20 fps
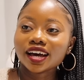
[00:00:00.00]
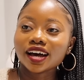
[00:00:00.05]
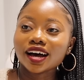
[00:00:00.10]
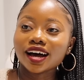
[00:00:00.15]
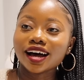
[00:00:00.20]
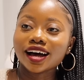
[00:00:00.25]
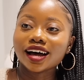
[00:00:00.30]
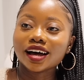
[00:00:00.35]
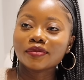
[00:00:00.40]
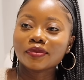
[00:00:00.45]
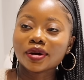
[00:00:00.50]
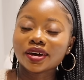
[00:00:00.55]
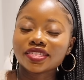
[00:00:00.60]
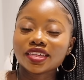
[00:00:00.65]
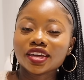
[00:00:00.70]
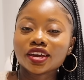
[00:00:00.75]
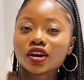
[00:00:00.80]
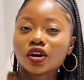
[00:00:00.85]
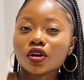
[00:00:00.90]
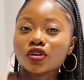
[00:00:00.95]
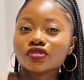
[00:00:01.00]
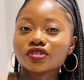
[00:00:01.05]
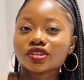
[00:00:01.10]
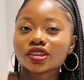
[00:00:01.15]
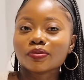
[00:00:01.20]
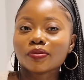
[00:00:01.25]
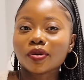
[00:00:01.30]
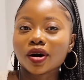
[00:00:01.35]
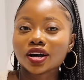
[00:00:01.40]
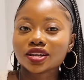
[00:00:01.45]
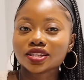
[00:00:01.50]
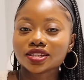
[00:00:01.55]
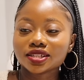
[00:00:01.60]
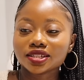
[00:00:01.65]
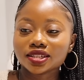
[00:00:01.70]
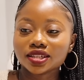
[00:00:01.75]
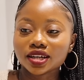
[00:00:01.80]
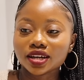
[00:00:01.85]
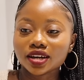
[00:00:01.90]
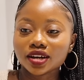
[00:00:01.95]
I think over the past
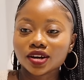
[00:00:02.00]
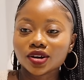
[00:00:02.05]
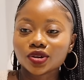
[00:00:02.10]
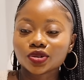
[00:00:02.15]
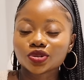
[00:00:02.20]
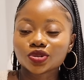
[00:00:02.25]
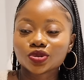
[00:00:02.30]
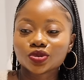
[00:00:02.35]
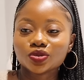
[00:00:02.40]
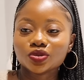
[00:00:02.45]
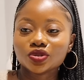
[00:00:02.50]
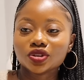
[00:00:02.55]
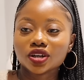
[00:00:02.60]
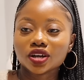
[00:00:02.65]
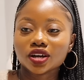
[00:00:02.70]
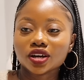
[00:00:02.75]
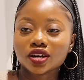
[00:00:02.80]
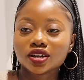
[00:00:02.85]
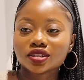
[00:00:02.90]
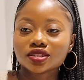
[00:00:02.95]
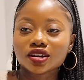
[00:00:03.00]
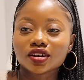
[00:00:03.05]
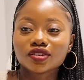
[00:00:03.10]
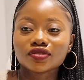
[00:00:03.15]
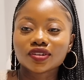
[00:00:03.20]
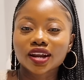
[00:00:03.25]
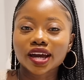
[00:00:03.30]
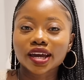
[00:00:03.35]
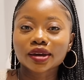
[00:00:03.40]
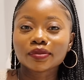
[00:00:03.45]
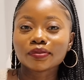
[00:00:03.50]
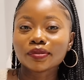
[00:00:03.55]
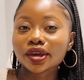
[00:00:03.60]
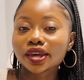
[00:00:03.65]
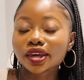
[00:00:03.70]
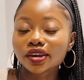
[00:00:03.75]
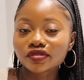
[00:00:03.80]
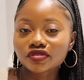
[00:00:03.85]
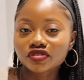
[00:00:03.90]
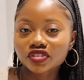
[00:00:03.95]
year or 2 years of like
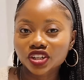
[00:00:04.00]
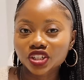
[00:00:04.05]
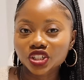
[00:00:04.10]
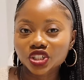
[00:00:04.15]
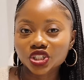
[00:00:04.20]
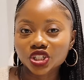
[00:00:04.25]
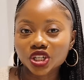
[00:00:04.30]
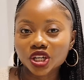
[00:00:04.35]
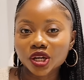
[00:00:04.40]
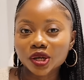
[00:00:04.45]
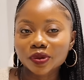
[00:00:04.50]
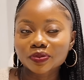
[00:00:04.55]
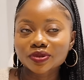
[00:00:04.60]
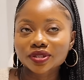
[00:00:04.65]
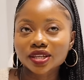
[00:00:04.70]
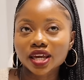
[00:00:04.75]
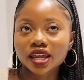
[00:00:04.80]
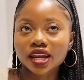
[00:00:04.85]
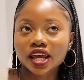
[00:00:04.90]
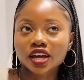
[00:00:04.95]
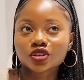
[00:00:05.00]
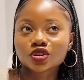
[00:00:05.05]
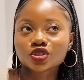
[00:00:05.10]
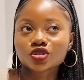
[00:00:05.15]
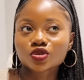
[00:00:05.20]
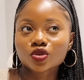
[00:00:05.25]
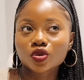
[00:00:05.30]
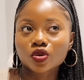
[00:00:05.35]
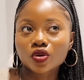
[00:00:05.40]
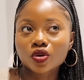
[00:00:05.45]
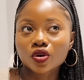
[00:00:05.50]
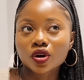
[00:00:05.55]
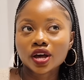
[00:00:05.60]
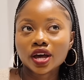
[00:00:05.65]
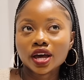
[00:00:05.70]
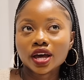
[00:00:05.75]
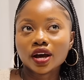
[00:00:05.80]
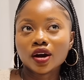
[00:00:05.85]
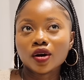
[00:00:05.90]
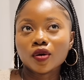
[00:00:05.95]
making friendships, and I saw
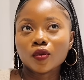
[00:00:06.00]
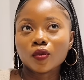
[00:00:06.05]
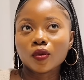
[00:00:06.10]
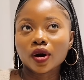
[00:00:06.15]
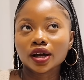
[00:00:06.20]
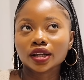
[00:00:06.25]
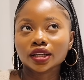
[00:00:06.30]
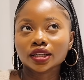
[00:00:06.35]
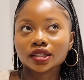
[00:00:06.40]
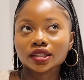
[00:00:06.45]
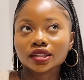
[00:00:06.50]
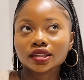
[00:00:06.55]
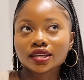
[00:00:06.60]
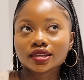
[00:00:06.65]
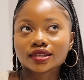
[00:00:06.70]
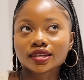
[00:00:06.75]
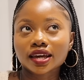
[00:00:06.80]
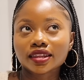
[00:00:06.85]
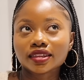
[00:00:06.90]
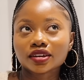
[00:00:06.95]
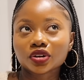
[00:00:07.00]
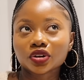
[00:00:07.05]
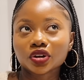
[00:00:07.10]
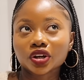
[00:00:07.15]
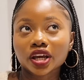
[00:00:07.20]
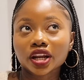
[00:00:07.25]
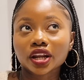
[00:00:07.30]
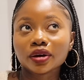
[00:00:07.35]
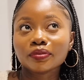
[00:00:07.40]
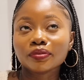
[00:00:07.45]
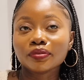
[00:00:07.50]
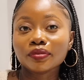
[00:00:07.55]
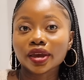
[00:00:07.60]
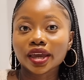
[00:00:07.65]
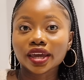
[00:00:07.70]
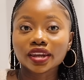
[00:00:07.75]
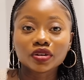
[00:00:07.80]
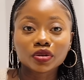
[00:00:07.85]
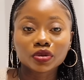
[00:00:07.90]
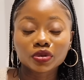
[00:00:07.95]
one, this other creator
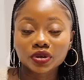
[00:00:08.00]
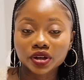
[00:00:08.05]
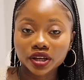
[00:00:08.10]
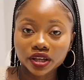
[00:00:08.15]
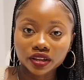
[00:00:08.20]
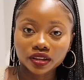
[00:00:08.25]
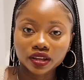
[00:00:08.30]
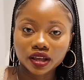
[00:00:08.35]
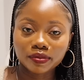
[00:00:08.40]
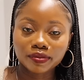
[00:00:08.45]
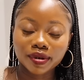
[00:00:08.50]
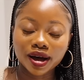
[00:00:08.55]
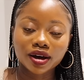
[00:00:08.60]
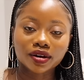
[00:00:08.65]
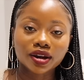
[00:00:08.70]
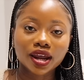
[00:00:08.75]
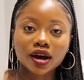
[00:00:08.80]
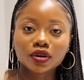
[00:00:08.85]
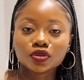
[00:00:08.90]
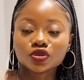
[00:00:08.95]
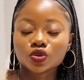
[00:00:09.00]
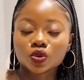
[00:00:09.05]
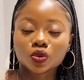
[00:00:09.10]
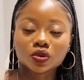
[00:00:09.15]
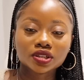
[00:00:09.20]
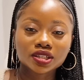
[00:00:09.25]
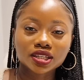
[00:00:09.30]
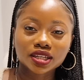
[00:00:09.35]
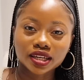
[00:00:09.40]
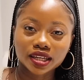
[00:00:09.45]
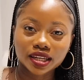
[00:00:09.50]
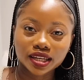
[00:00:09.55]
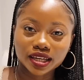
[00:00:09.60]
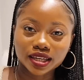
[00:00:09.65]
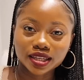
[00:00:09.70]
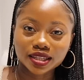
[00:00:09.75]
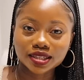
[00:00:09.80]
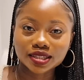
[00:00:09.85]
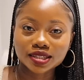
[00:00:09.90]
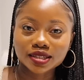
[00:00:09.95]
made a reel about how daunting it
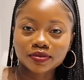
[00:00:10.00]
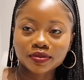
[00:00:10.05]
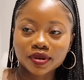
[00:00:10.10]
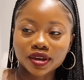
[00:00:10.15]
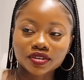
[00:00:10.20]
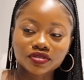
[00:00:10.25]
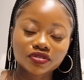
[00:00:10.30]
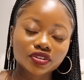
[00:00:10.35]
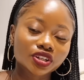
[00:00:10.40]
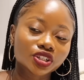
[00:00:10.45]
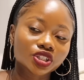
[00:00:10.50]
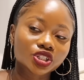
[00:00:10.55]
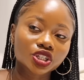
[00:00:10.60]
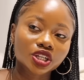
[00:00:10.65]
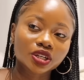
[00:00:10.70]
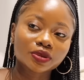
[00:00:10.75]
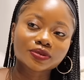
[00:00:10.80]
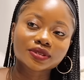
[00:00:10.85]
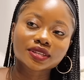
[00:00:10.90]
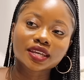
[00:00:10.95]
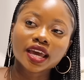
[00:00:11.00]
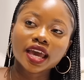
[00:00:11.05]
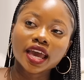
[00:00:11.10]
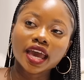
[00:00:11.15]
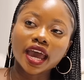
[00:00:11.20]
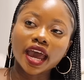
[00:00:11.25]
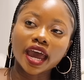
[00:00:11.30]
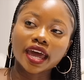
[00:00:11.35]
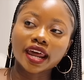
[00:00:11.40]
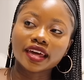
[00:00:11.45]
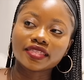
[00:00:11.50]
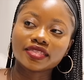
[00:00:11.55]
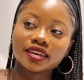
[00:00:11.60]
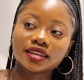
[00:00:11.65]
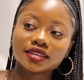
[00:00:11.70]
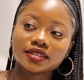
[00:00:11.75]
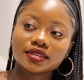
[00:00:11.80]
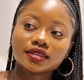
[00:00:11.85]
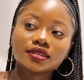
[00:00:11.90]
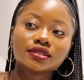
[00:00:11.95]
is to make friendships, and I
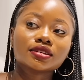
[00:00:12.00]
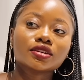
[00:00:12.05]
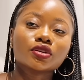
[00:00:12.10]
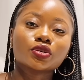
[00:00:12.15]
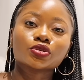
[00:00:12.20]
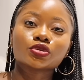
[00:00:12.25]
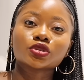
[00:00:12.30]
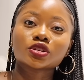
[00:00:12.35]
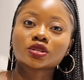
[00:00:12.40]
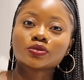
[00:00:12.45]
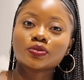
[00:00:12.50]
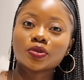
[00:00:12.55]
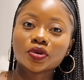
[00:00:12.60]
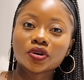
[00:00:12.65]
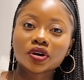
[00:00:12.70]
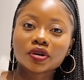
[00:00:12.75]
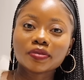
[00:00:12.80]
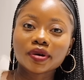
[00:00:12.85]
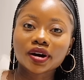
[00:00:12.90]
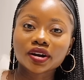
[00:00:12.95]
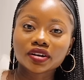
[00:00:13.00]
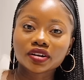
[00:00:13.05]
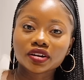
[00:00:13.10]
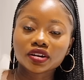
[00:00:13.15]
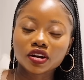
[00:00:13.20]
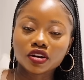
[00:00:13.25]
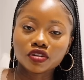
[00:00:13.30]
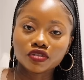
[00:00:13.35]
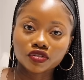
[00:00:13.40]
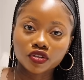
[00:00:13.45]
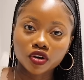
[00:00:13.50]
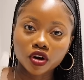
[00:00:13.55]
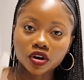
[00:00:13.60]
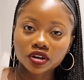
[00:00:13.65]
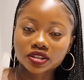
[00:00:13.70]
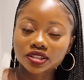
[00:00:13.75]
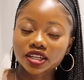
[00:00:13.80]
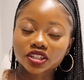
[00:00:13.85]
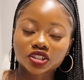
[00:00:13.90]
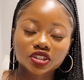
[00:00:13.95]
think Zizi also spoke about it in her
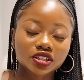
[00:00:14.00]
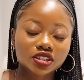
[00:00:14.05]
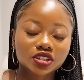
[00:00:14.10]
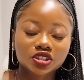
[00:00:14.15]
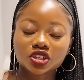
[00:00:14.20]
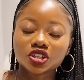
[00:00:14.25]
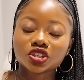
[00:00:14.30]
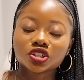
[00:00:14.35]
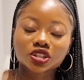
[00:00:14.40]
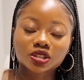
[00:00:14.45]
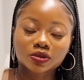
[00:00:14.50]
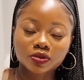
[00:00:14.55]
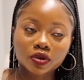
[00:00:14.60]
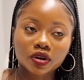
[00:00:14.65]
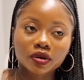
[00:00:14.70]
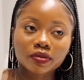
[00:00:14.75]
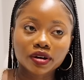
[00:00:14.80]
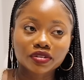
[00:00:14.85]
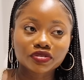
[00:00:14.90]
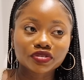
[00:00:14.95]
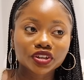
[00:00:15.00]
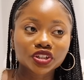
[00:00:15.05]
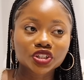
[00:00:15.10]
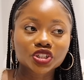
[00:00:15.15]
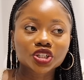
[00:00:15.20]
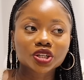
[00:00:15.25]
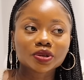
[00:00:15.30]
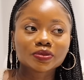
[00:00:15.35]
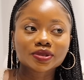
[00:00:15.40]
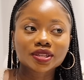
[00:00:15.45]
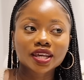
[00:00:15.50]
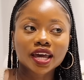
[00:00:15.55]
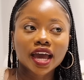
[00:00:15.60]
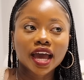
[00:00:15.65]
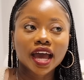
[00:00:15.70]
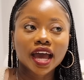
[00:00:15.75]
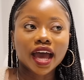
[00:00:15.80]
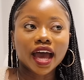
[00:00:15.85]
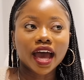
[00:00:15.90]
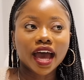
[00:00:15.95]
vlogs. She just spoke about friendships,
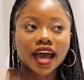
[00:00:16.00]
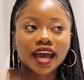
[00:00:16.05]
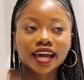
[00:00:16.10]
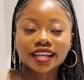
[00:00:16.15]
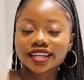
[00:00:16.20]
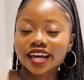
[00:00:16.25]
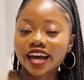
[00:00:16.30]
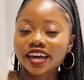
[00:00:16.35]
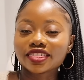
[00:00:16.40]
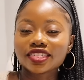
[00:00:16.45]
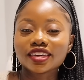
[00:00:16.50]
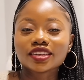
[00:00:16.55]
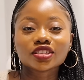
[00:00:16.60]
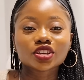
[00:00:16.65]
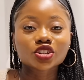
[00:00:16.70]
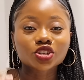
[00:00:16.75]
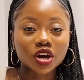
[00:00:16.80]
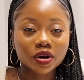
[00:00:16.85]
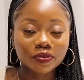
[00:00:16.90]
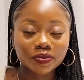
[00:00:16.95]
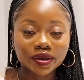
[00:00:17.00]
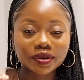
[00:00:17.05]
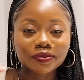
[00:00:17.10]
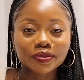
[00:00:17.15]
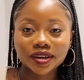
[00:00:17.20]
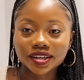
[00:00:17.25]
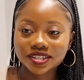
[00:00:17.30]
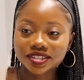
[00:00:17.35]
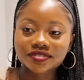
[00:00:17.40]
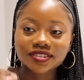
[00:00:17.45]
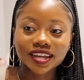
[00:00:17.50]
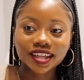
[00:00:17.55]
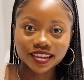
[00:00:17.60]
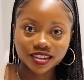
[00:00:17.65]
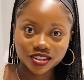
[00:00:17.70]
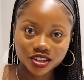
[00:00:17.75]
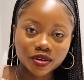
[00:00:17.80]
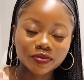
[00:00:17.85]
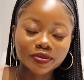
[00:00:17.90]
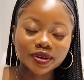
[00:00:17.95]
and I think the topic, because of that, the
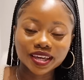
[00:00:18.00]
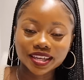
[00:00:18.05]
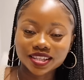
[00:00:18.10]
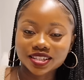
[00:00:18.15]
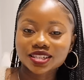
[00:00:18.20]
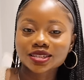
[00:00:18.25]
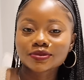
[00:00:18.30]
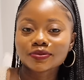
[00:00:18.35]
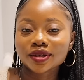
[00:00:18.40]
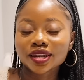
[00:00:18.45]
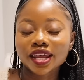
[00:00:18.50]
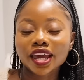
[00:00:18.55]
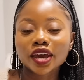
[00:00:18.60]
topic has just been